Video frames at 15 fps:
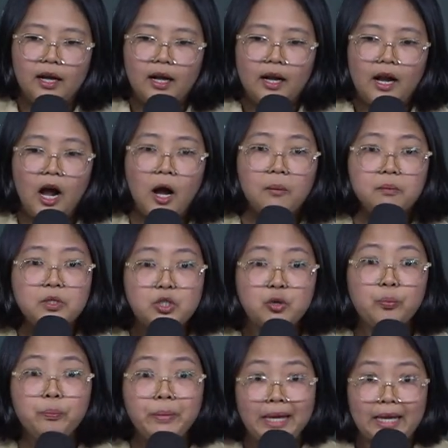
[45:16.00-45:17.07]
Come to
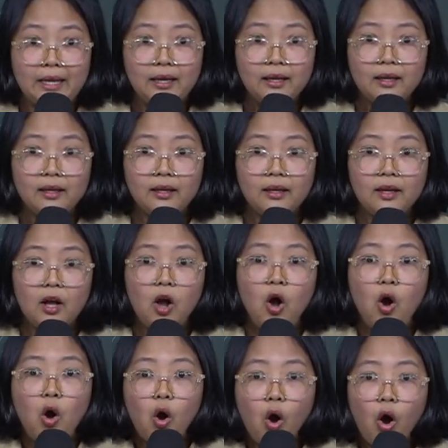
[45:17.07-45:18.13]
me,
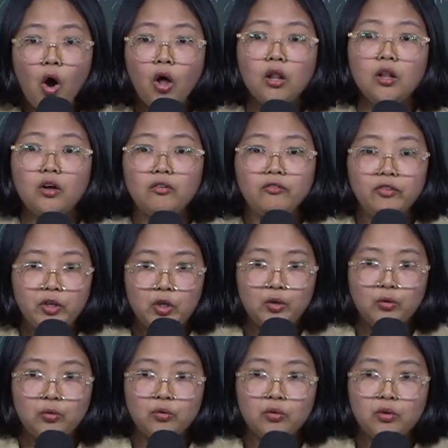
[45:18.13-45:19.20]
all of
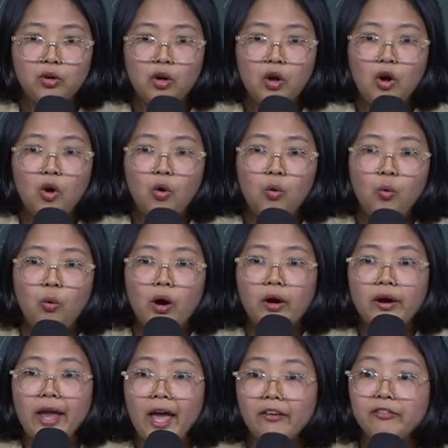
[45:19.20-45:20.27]
you who are
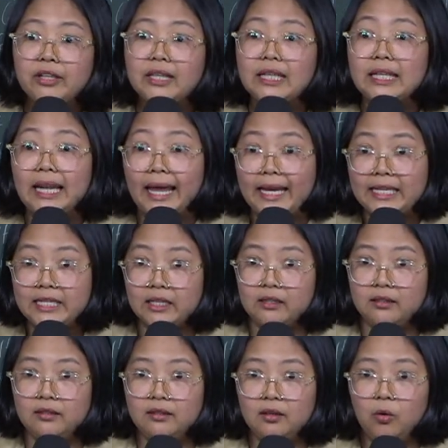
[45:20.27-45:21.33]
heavily
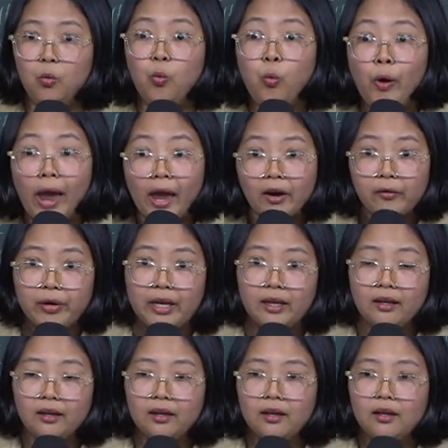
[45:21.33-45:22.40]
laden, weary,
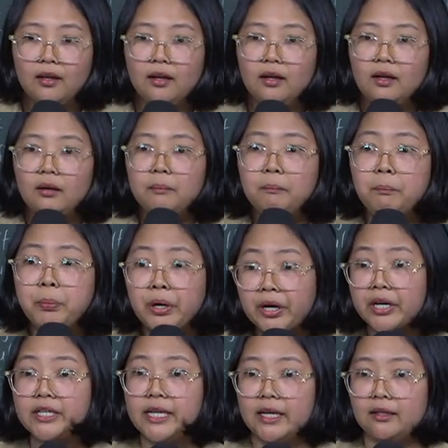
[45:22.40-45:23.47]

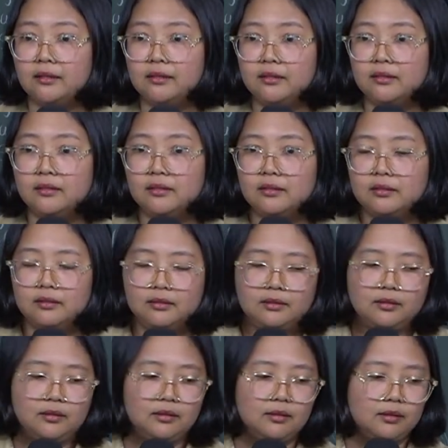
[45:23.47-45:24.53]
burdened.
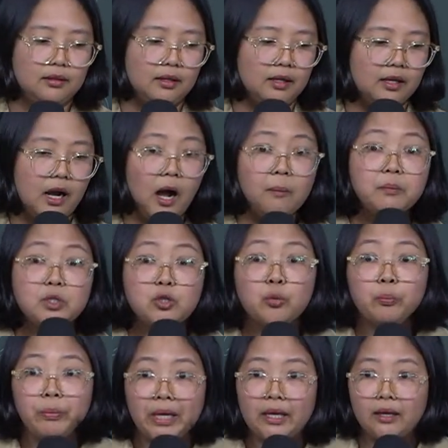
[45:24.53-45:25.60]
Come to
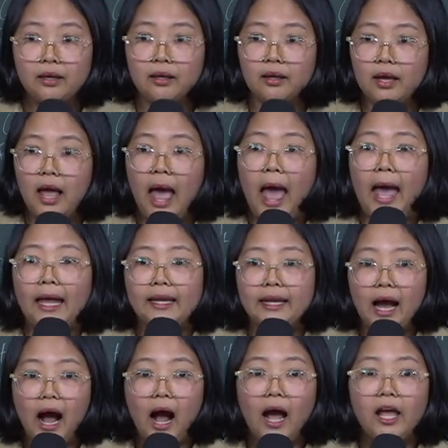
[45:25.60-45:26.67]
me, and
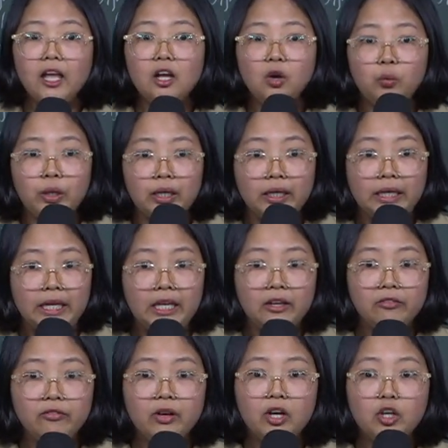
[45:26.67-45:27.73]
I will
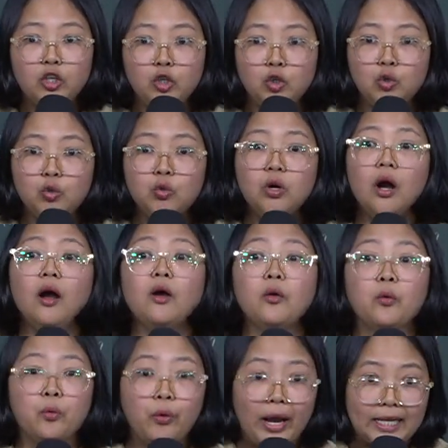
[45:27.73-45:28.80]
give you
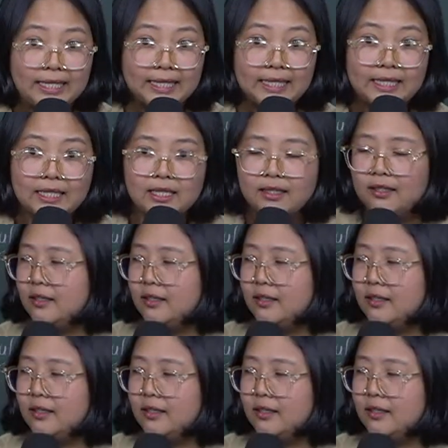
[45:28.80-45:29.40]
rest.